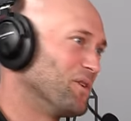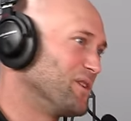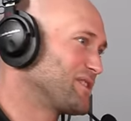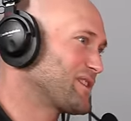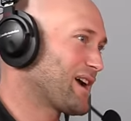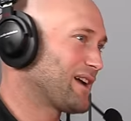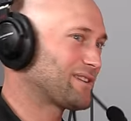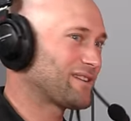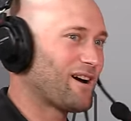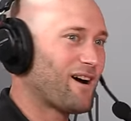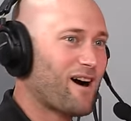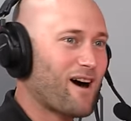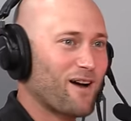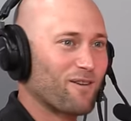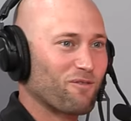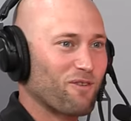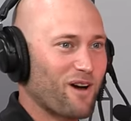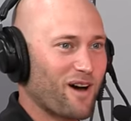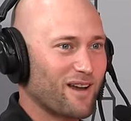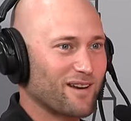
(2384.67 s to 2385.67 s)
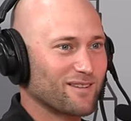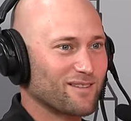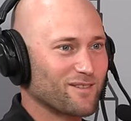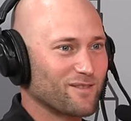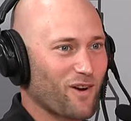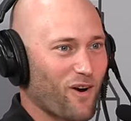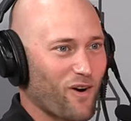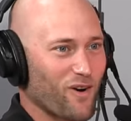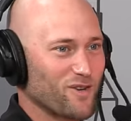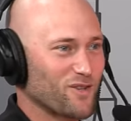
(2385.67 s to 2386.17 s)
and it's got the hot rod
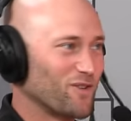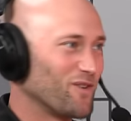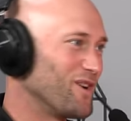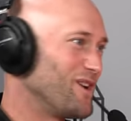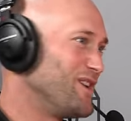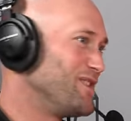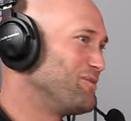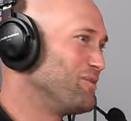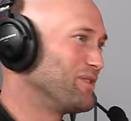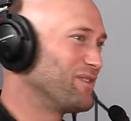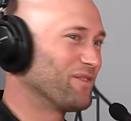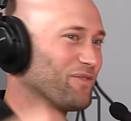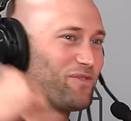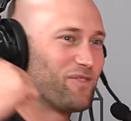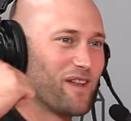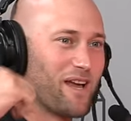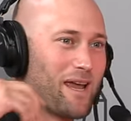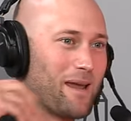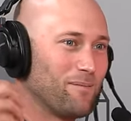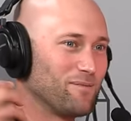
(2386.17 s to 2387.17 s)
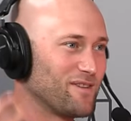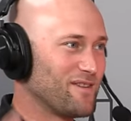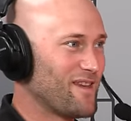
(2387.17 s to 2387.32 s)
cartridge with the flames